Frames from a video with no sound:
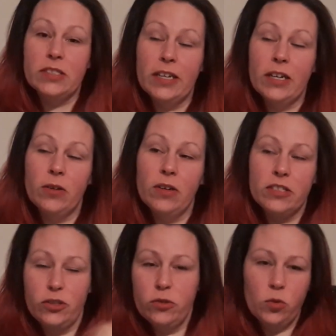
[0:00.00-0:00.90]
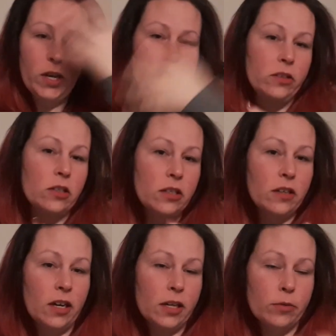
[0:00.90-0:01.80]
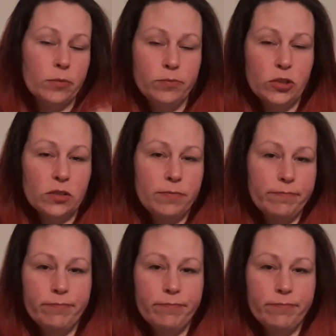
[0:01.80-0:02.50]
Now, excuse the way I look, I just